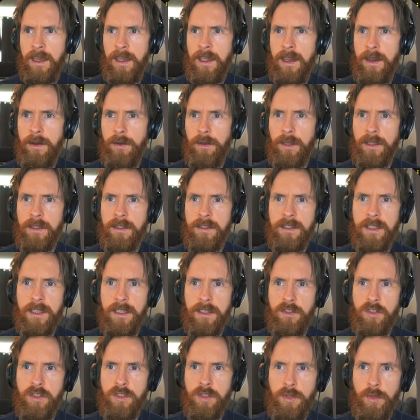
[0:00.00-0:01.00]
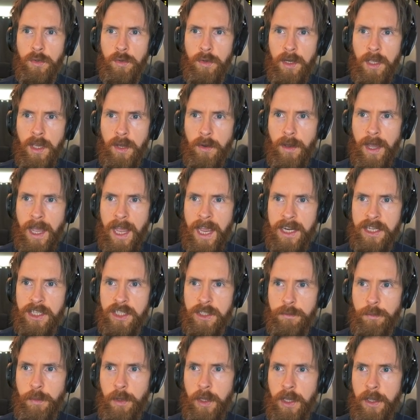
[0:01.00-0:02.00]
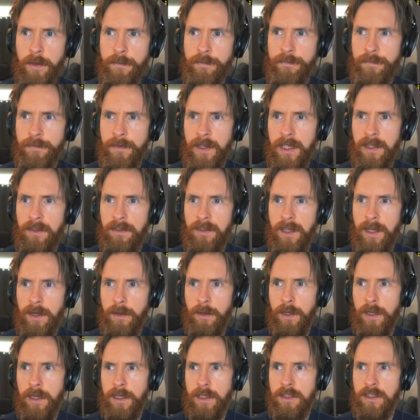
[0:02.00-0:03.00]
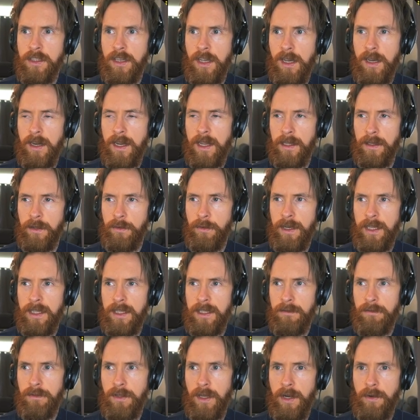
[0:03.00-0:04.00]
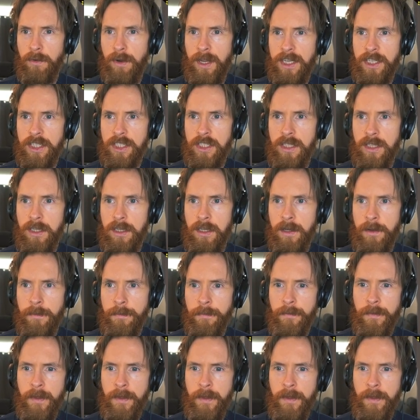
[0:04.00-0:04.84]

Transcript: Here you can see Studio Ashby, Interior Design and Creative Direction.